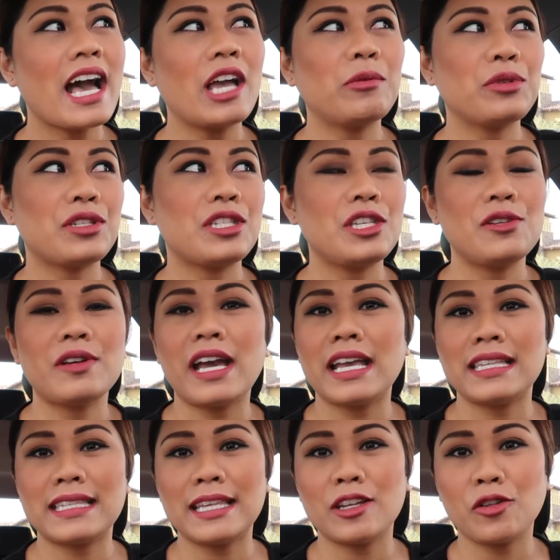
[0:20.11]
I will see you
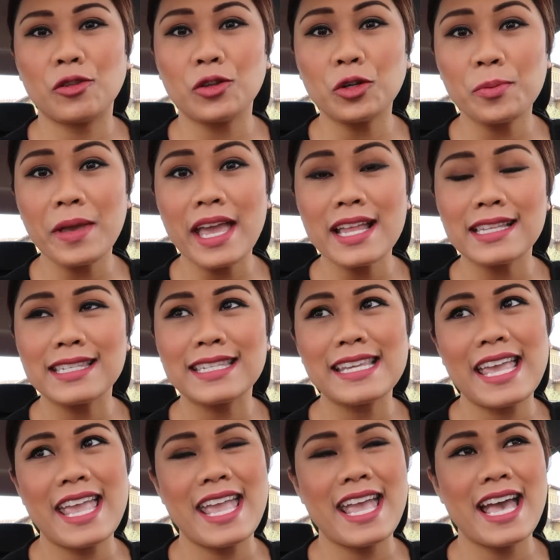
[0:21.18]
guys in a little bit
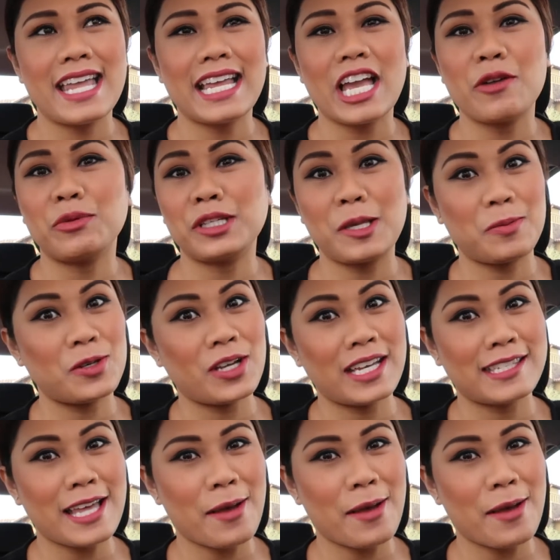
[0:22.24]
and I will keep you guys